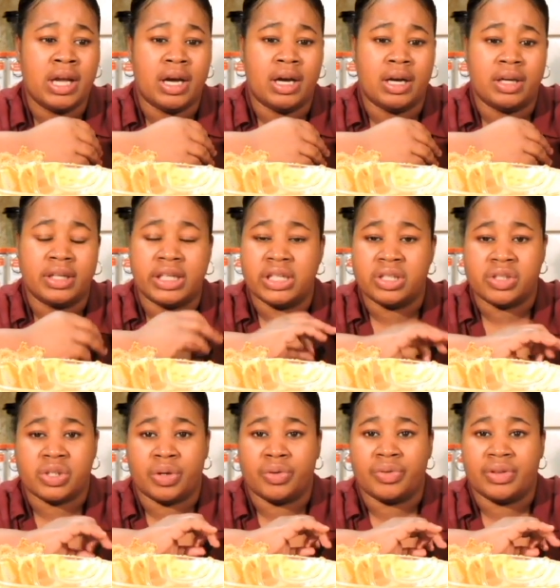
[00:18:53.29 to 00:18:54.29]
uh, getting
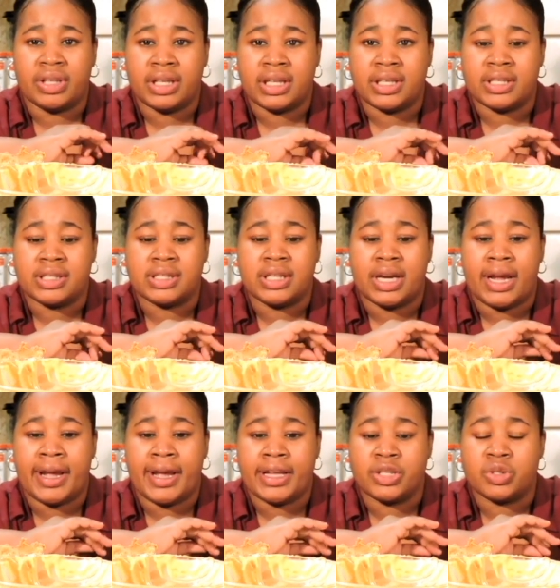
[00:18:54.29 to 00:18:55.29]
certain things that
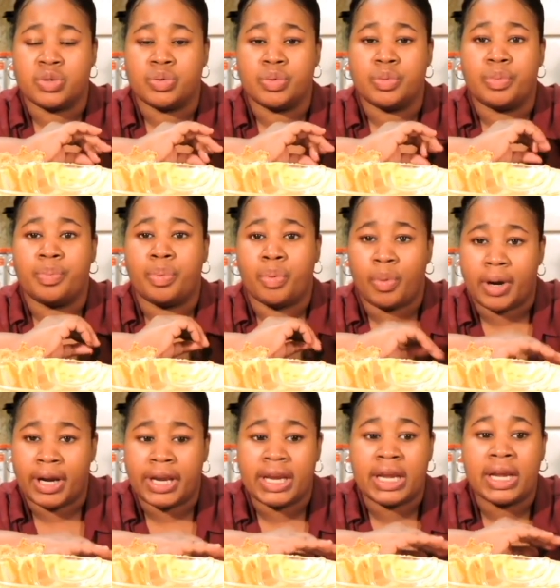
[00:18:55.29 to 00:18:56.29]
I had to
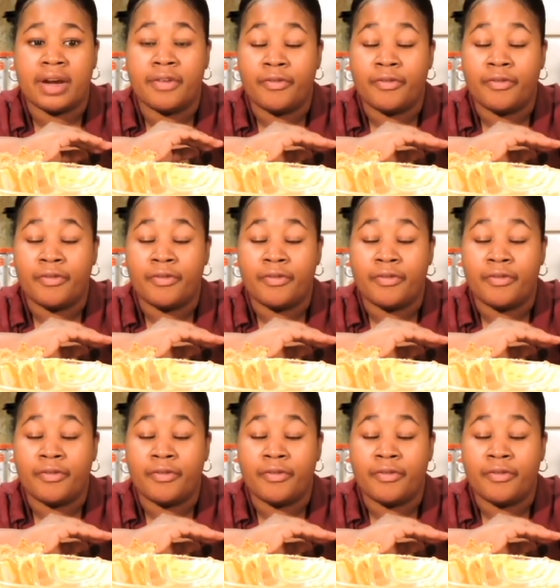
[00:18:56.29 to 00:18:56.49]
pray